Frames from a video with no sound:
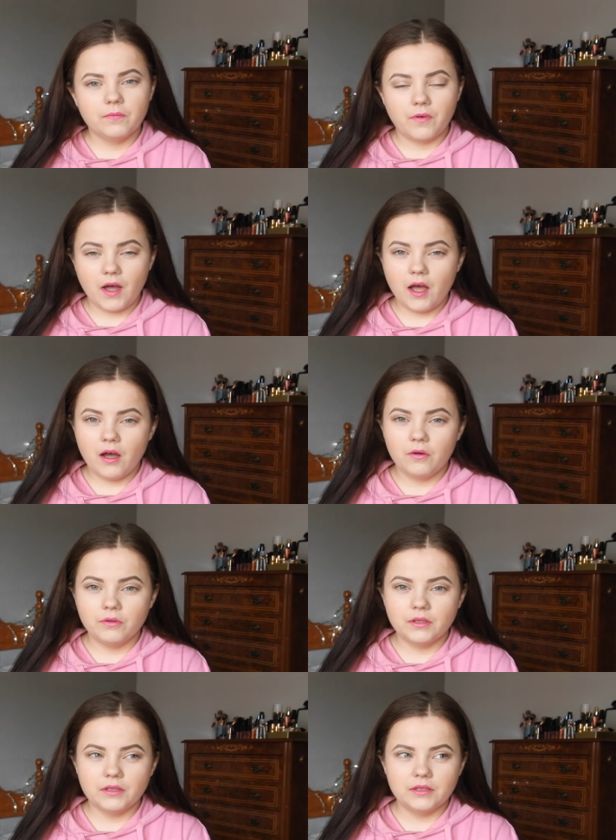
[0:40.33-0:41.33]

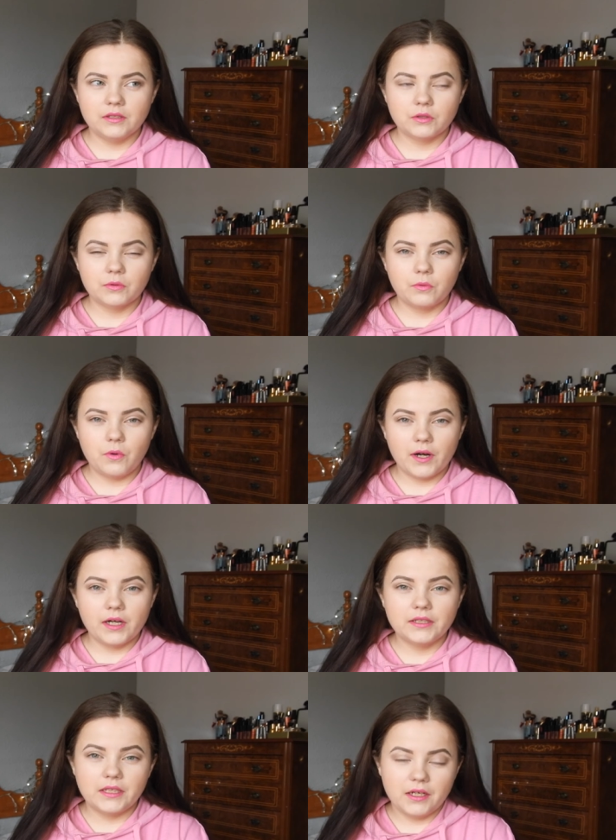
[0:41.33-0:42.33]
found this
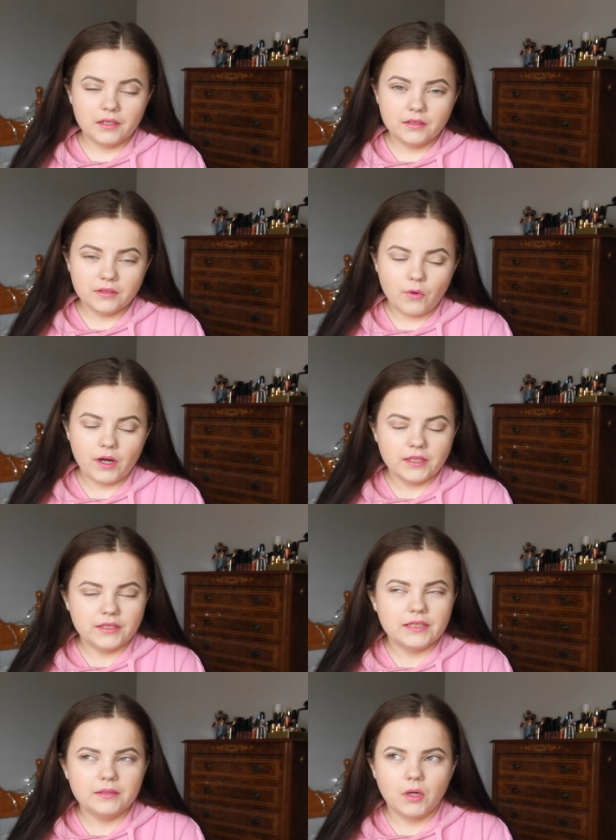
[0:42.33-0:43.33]
quarantine
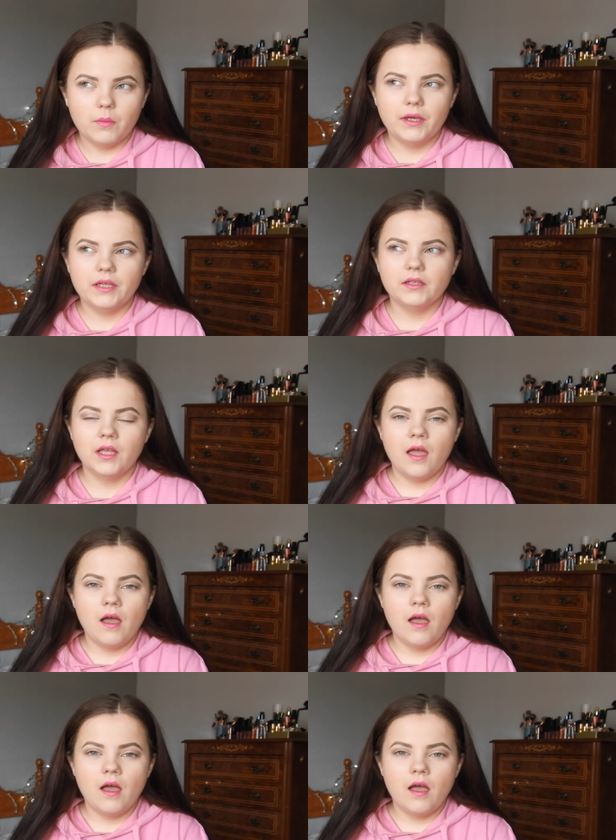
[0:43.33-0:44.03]
quarantine moment